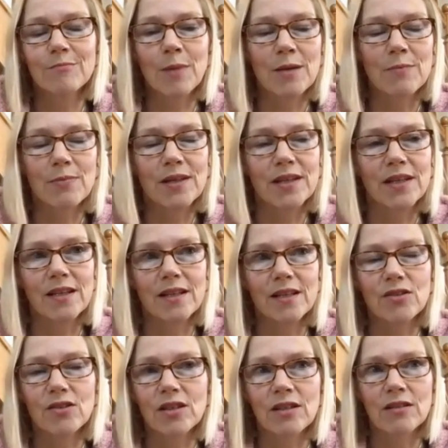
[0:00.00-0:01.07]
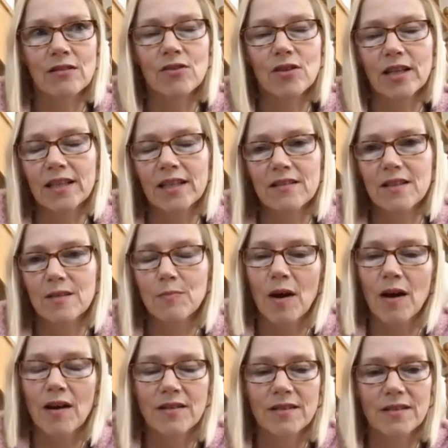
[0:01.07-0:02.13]
Maybe you can look into the
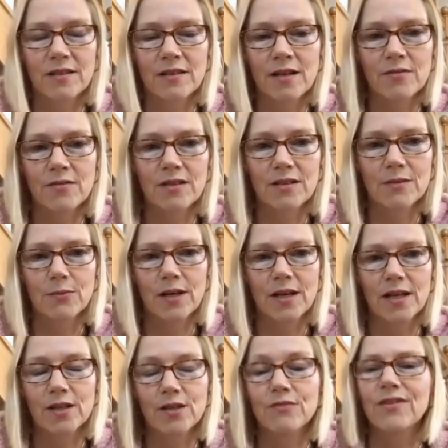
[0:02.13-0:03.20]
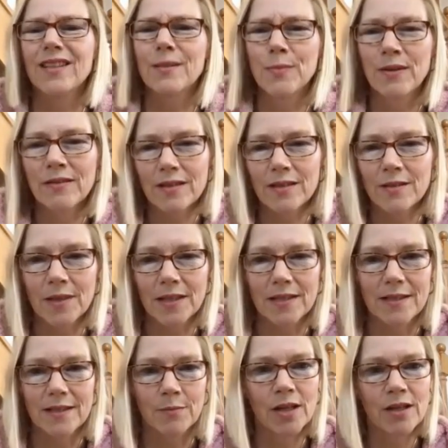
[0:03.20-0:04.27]
past and notice where you've experienced something
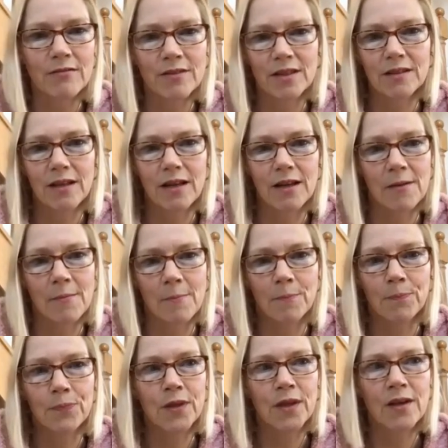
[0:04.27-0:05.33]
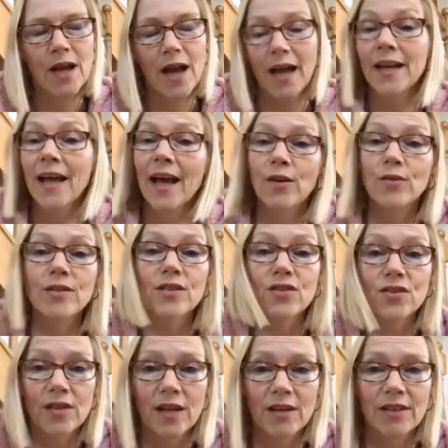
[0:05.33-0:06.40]
similar, and how did
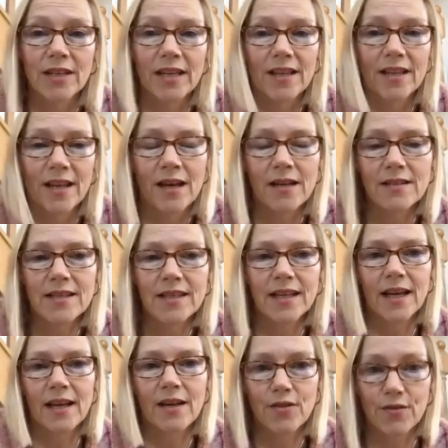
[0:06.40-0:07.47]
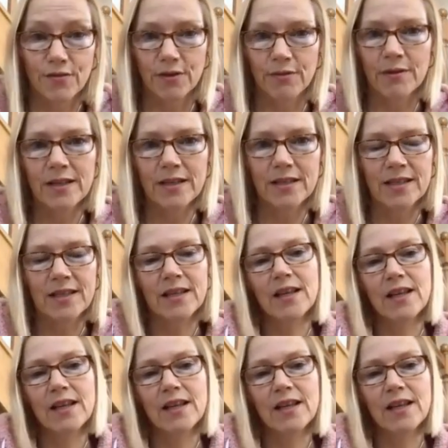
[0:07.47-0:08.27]
you navigate that to get through it?